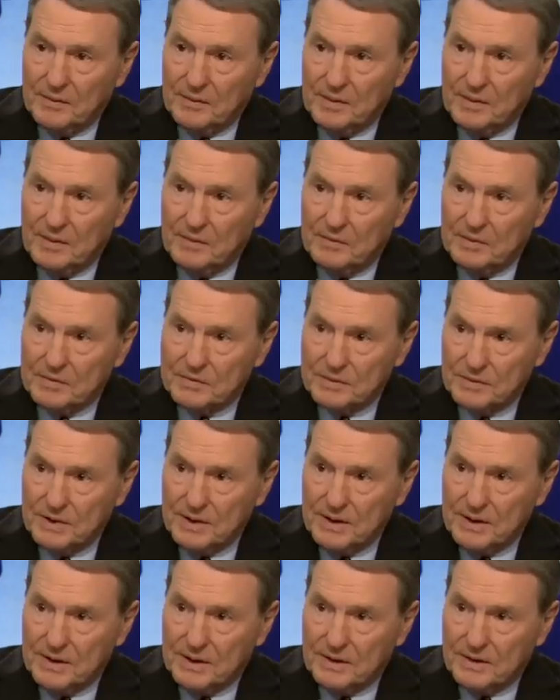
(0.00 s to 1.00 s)
the
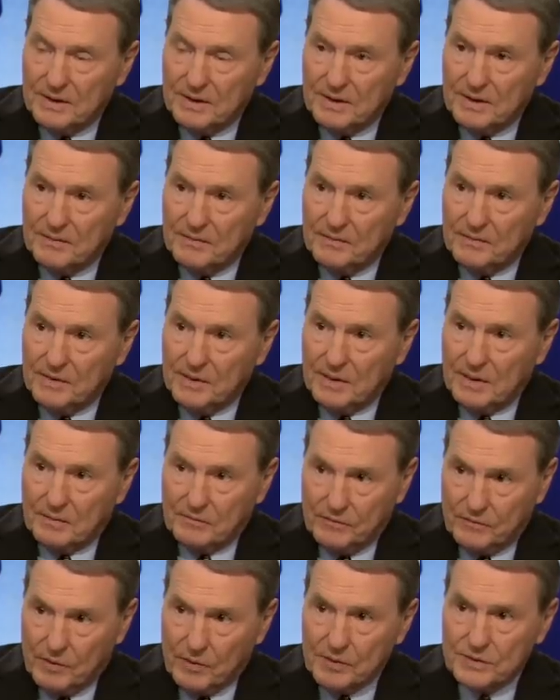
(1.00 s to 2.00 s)
retreat, uh, the
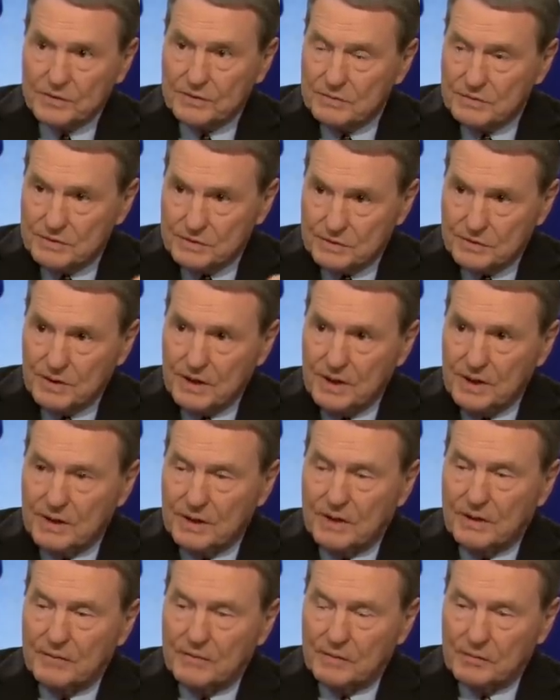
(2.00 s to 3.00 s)
forced retreat
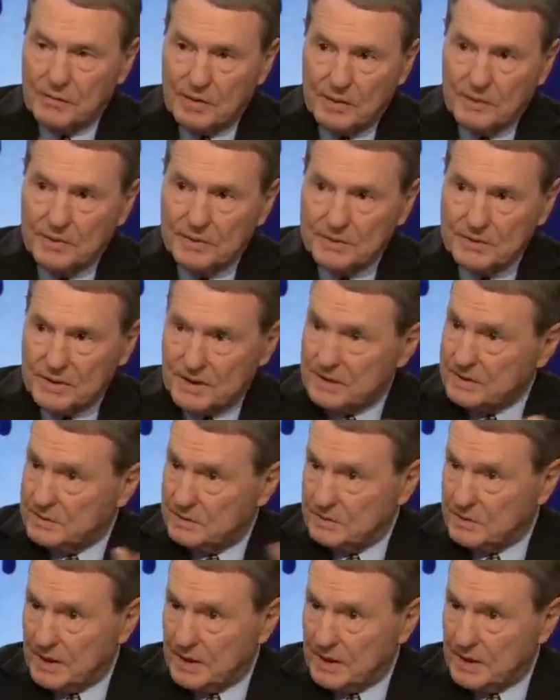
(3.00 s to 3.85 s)
of the rebels, as it,